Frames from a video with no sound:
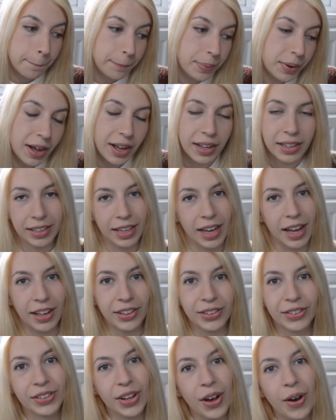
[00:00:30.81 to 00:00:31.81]
But
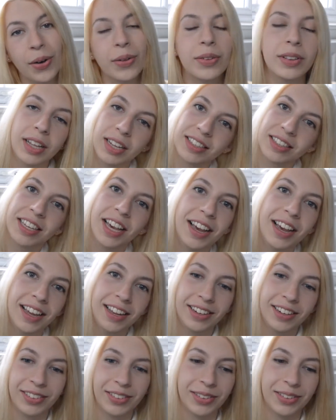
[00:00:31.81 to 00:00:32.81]
yeah, so let's
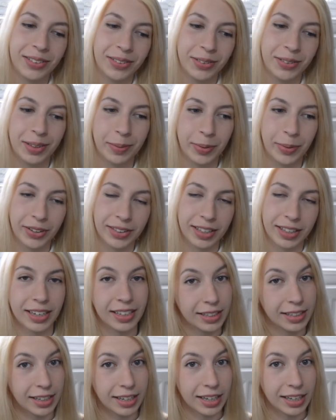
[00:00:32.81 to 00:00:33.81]
get into the books that
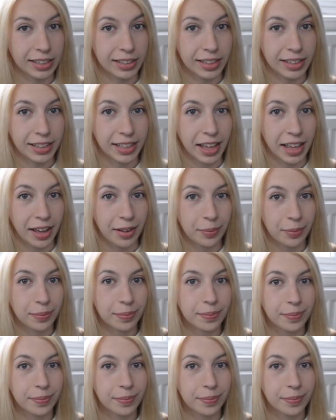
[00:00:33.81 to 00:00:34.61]
I did actually get.